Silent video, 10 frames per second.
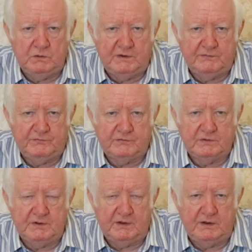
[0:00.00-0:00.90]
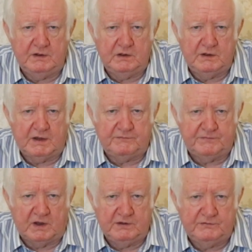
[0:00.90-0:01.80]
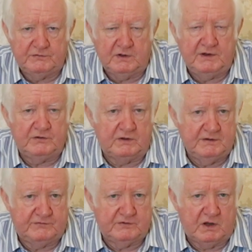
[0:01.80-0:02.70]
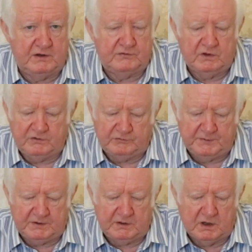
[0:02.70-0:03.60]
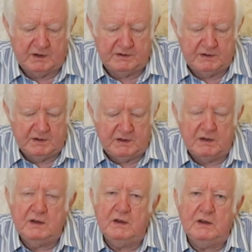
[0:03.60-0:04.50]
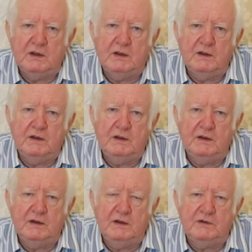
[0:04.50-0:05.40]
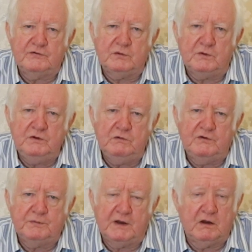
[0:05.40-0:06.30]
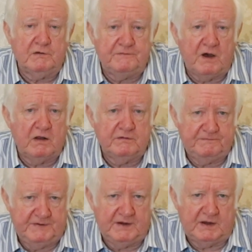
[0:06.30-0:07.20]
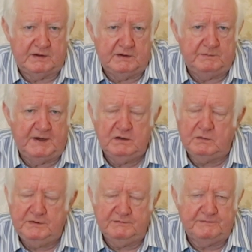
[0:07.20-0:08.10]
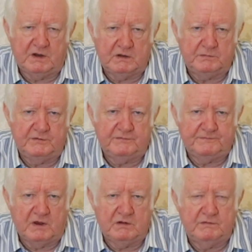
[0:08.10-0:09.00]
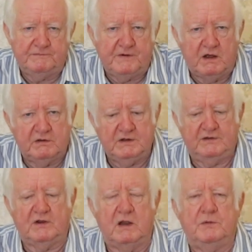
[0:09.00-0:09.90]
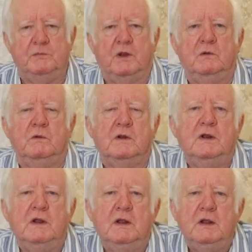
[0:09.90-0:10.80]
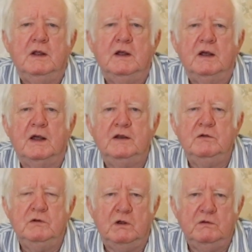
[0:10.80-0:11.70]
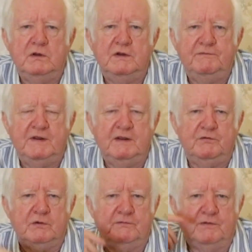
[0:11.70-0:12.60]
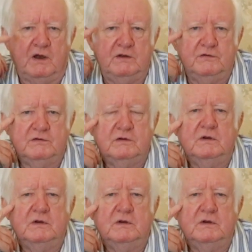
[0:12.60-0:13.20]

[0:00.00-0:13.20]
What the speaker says: who gives advice, and he's on this side. It's not a spirit guide. It's someone you respect, like a father figure. It may not be your father, but it's a fatherly type of bloke. And you know that if he gives you advice,